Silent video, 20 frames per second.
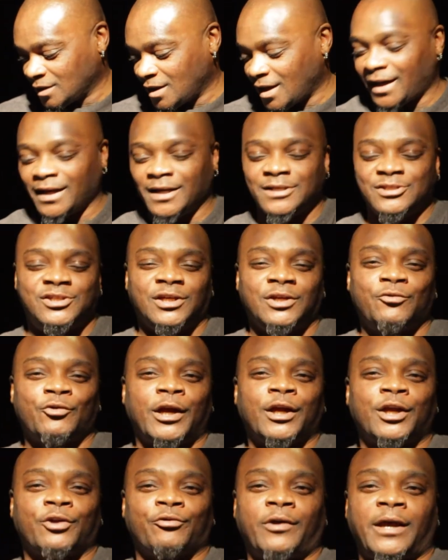Hey,
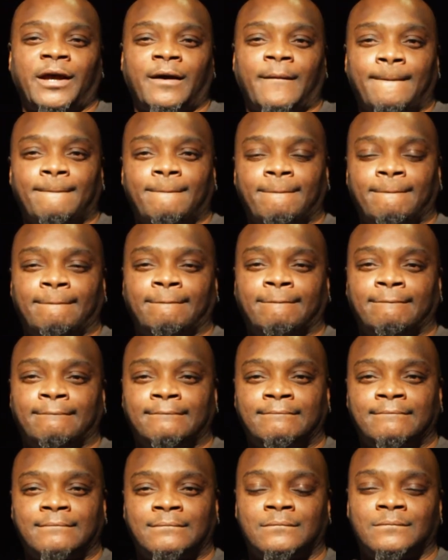G-Gray can rap.
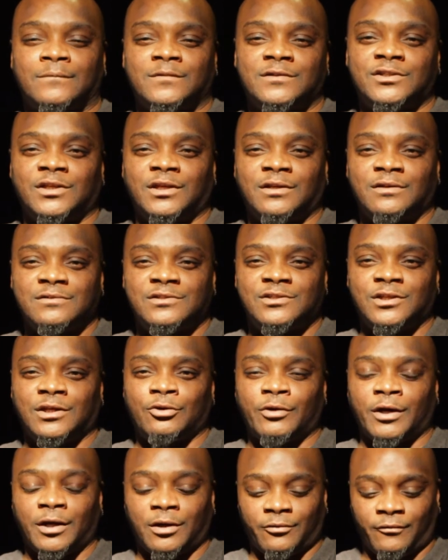
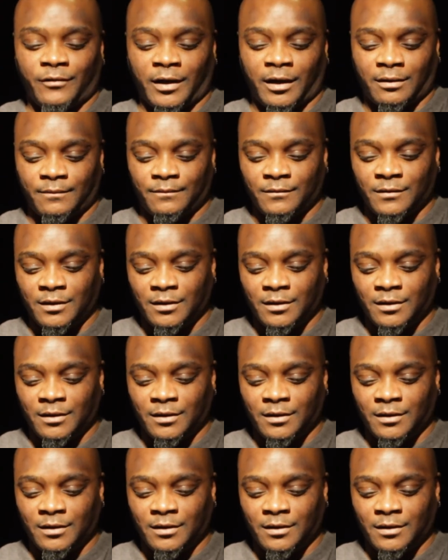G-Gray can rap.